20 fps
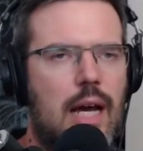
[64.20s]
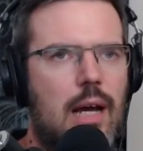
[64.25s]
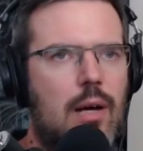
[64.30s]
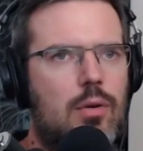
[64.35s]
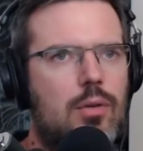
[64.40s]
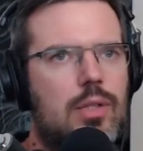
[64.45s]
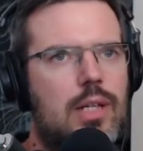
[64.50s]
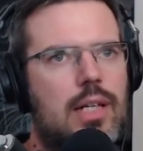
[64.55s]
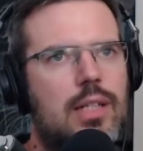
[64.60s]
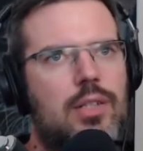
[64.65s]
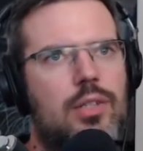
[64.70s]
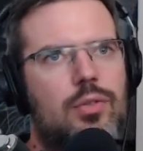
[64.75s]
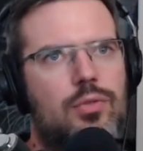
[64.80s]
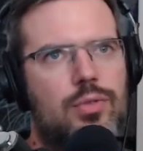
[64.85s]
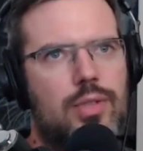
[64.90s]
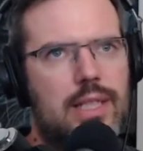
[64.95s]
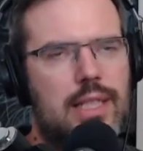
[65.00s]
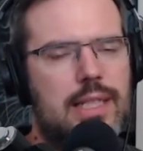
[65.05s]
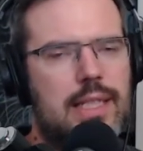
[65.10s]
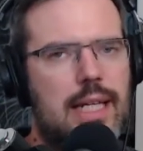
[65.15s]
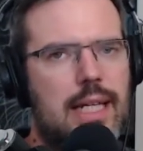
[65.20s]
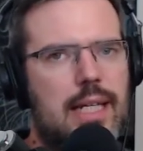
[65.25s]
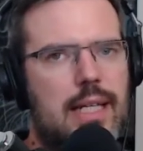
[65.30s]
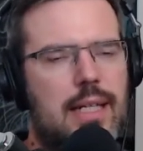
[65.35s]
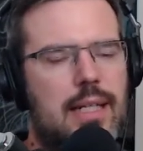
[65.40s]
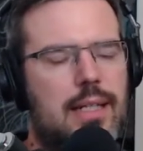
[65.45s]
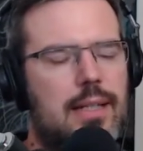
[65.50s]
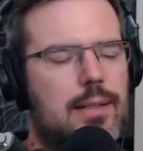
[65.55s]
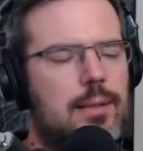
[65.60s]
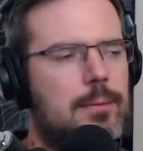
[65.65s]
How can you read
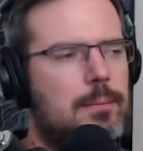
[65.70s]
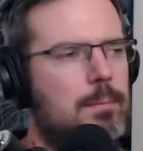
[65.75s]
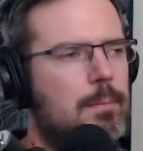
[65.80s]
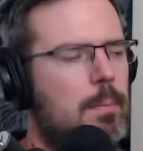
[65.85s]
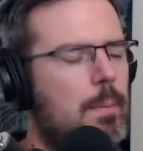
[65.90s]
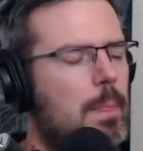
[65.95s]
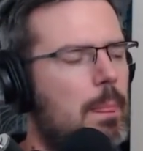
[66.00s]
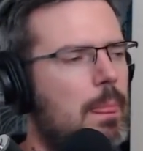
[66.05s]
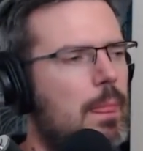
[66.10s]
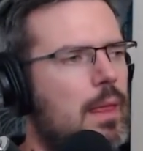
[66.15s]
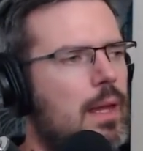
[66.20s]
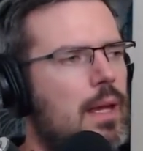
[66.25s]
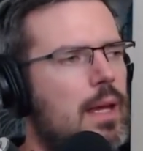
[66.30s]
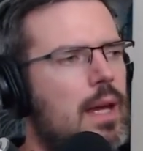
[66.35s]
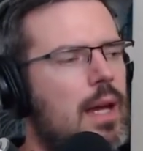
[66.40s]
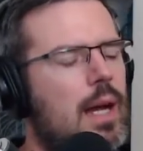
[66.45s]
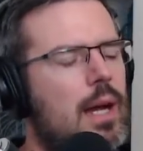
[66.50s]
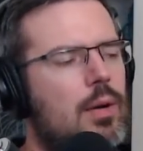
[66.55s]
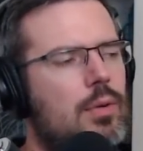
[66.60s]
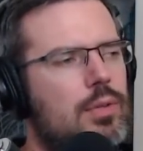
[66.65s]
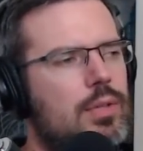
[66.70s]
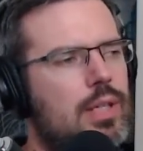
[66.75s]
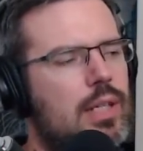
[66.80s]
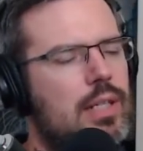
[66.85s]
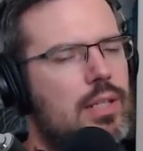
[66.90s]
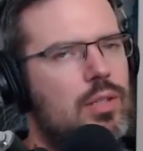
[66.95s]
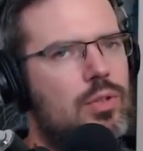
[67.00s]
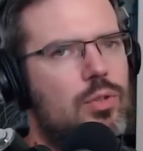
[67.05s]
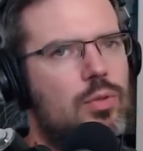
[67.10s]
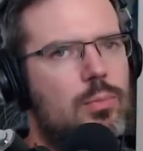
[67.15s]
data? How
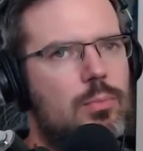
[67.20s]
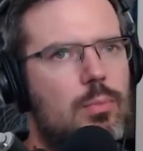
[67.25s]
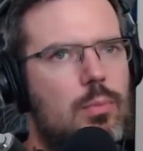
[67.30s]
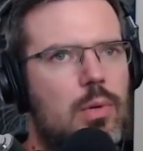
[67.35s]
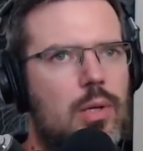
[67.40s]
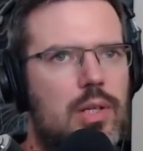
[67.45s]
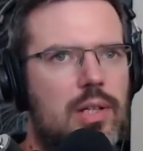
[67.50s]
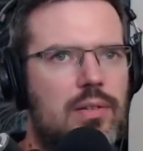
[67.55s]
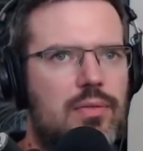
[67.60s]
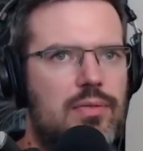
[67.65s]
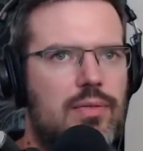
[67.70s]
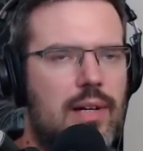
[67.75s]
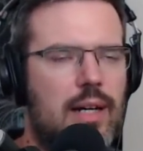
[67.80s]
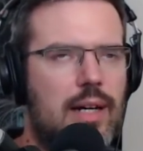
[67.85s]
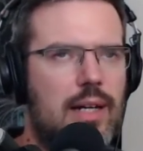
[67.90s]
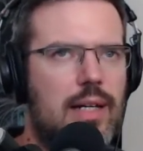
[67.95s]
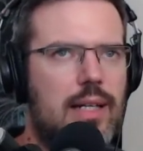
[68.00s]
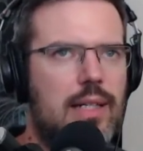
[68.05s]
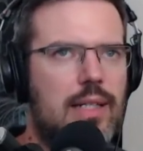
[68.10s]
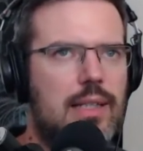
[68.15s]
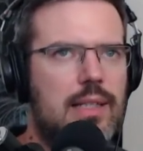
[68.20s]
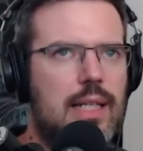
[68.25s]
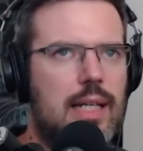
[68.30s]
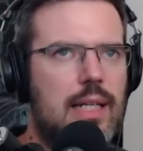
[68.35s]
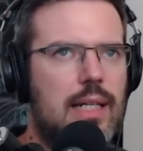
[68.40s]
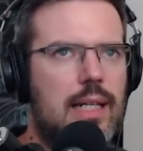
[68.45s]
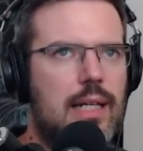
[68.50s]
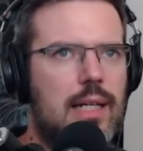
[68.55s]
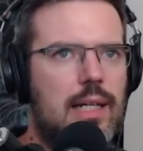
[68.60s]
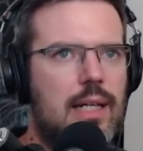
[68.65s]
can you modify
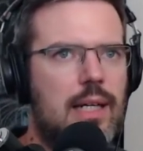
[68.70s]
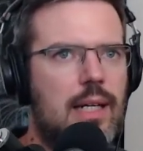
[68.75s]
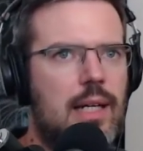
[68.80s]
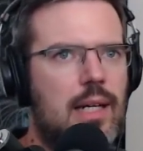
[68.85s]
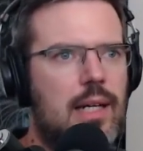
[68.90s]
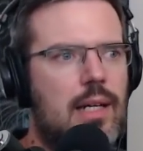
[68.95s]
data?